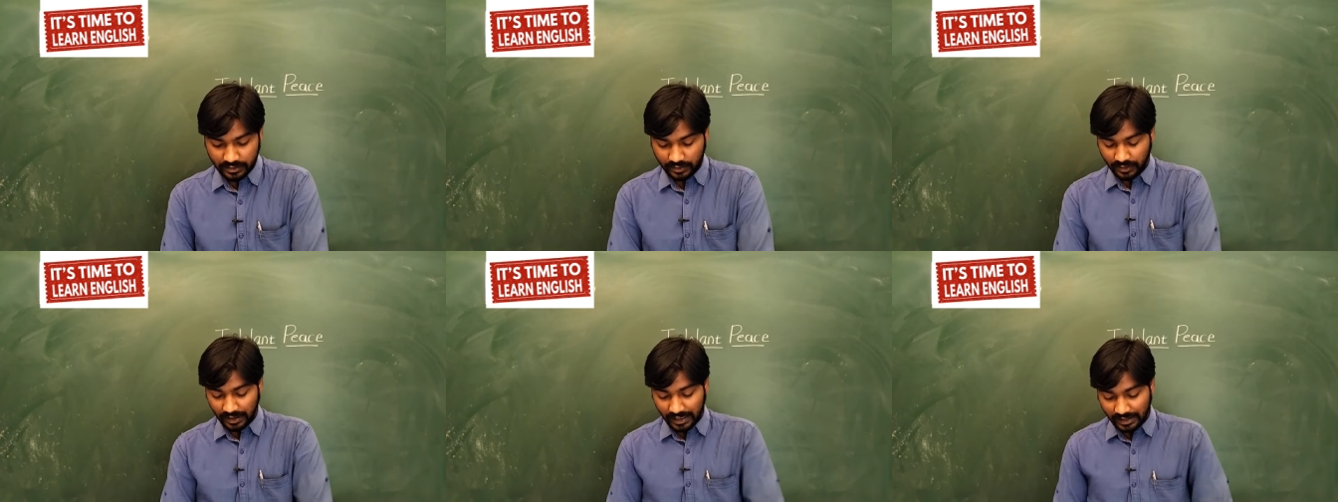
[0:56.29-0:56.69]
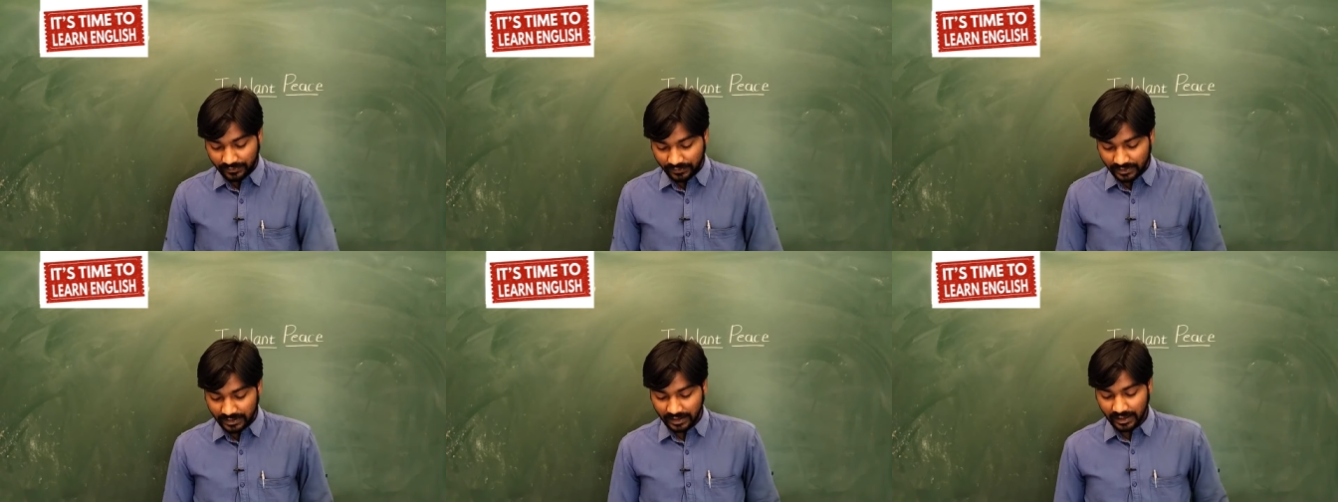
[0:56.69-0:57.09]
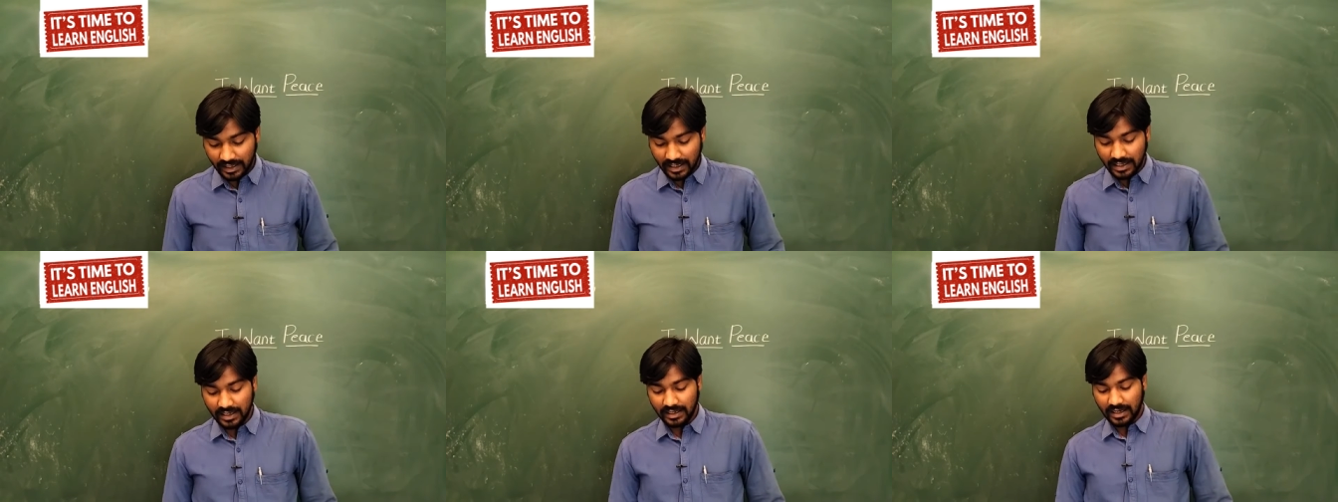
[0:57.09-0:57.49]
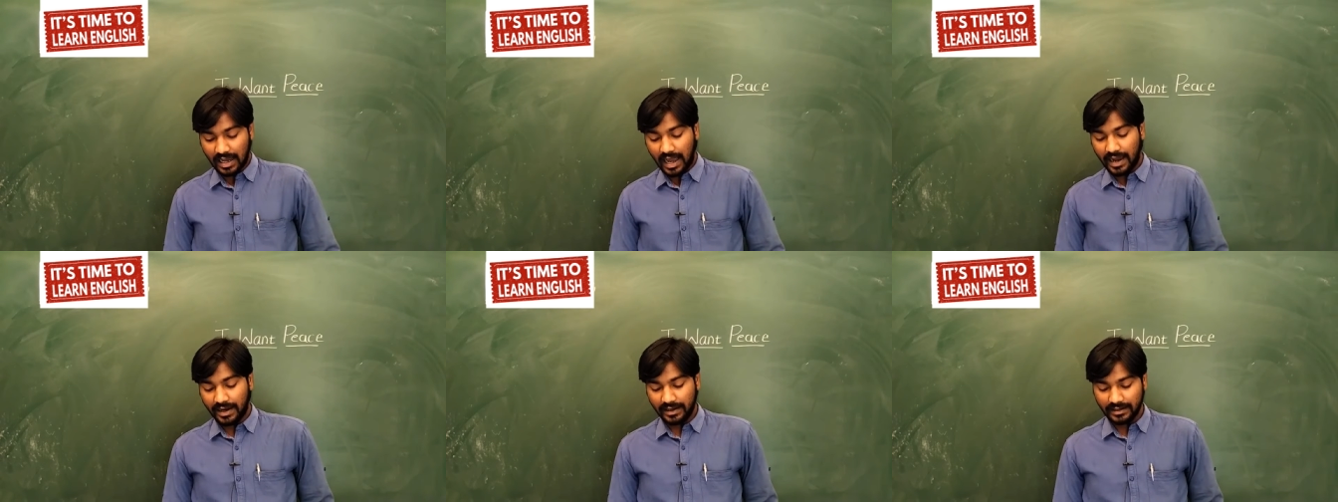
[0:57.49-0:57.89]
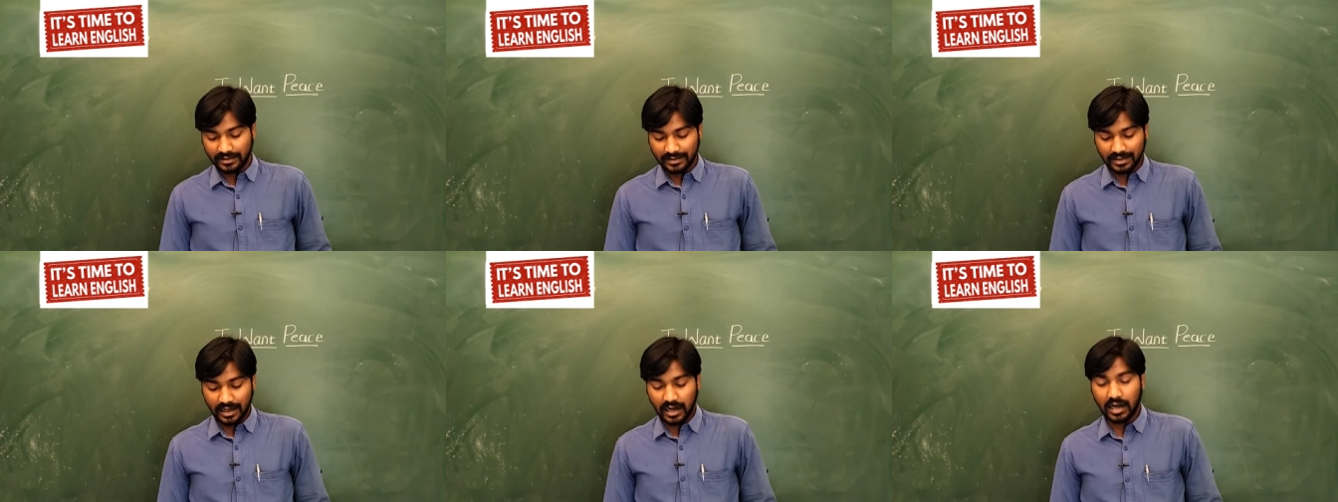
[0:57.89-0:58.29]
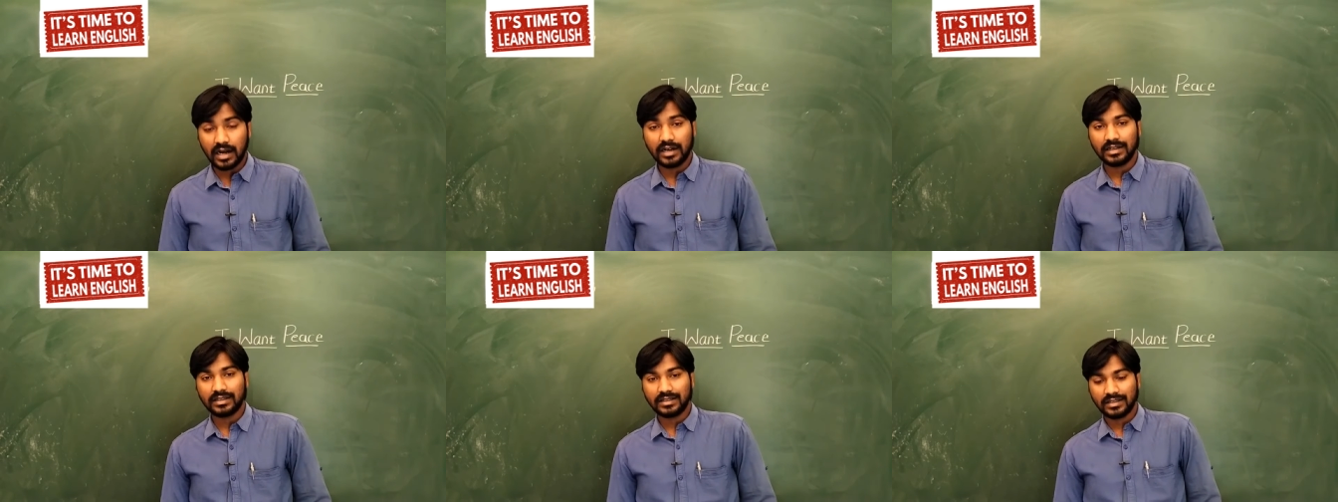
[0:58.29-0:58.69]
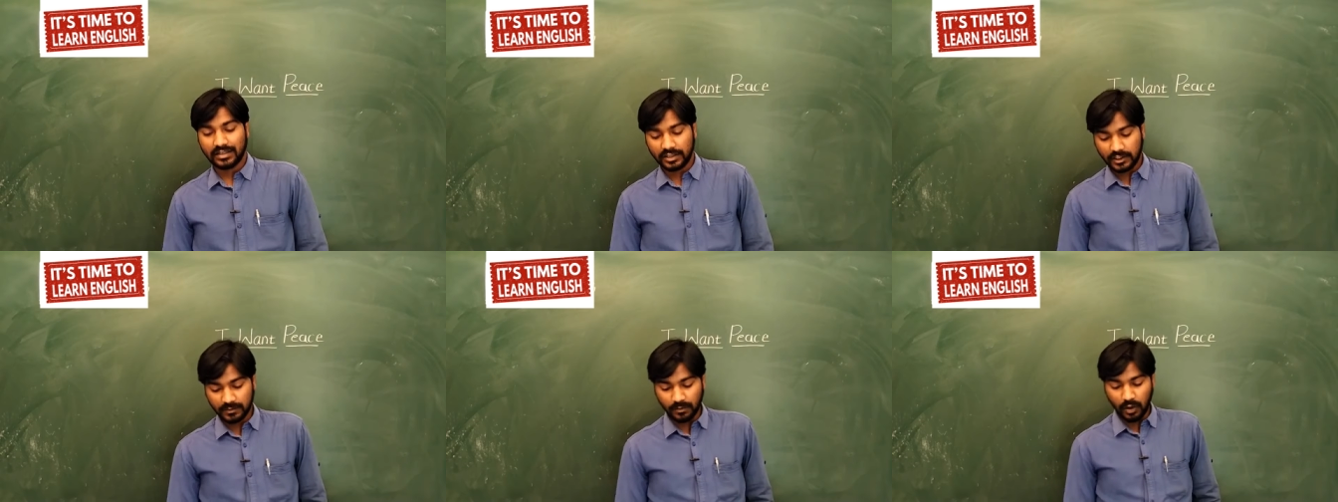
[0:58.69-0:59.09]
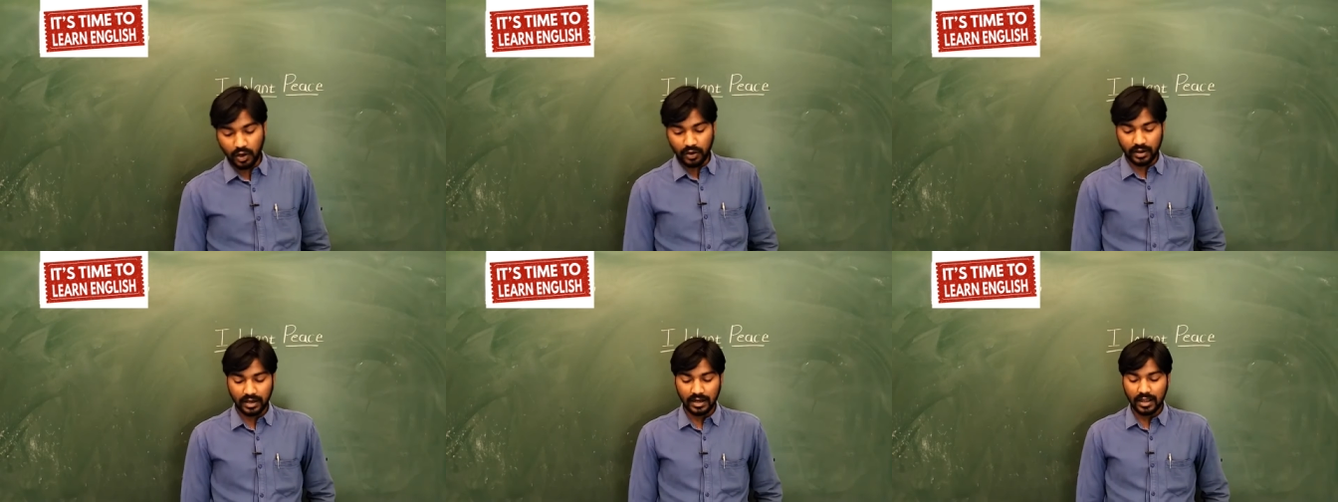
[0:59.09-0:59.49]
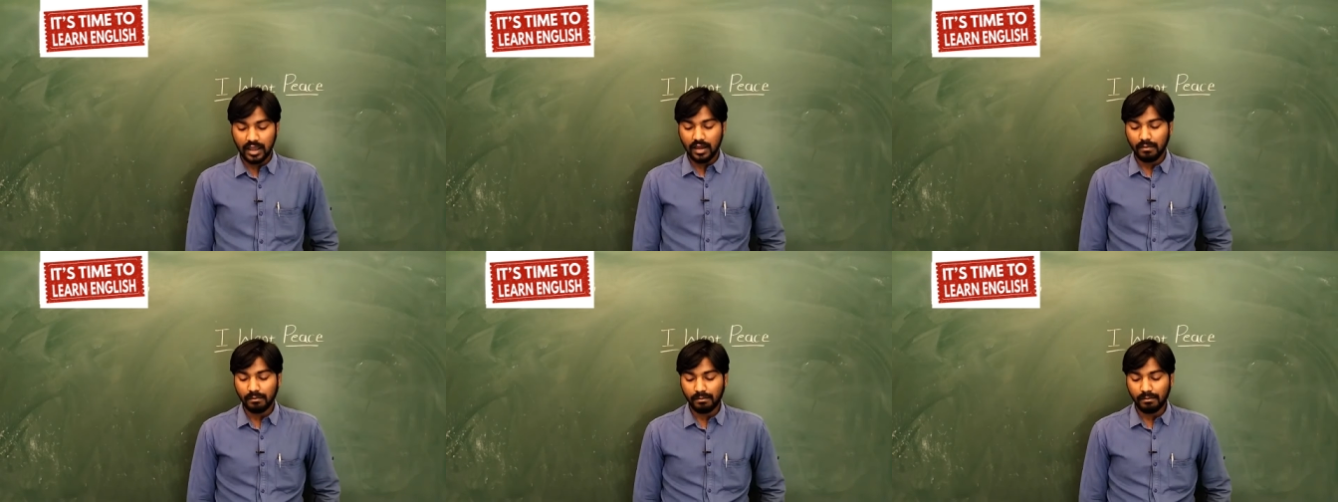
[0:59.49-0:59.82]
So elephant eyes are small,